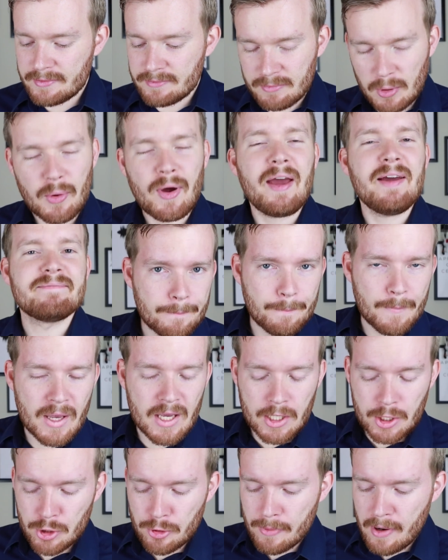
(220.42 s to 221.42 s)
Okay,
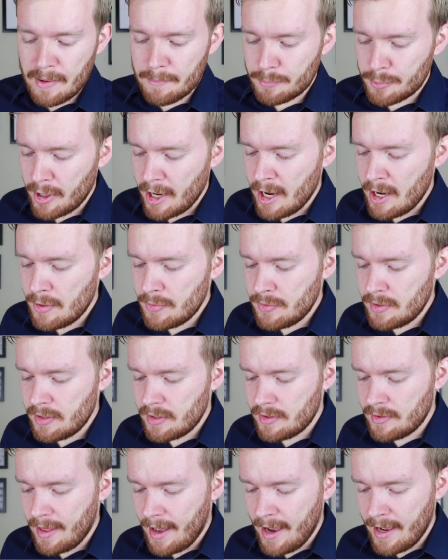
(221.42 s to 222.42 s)
making your mom
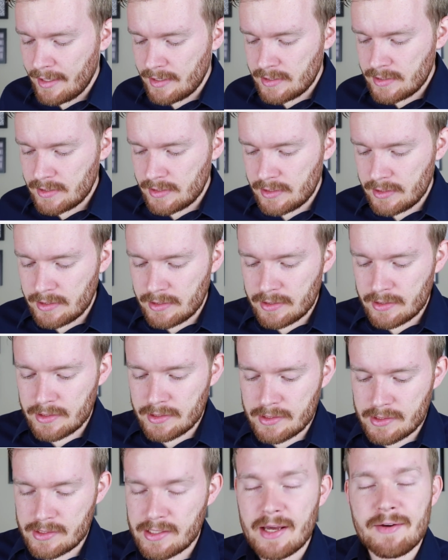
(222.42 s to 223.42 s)
proud. That
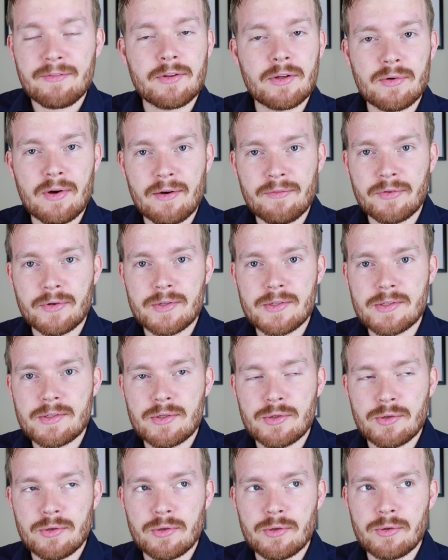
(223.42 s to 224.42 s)
is definitely a reference
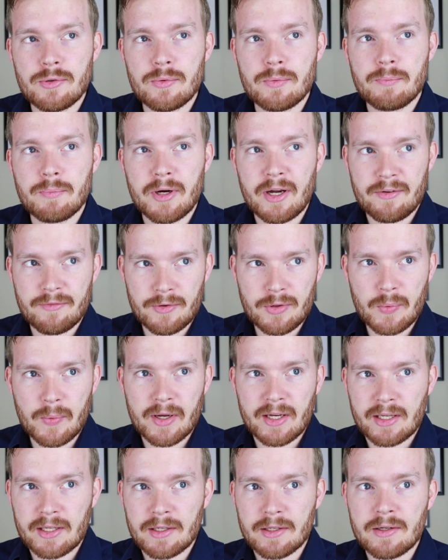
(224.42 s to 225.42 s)
to Pray for the
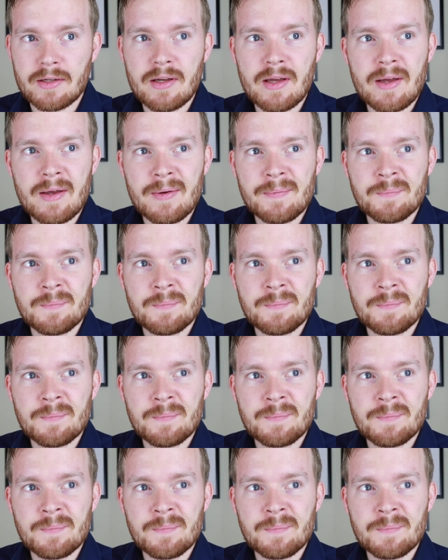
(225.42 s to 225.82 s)
Wicked.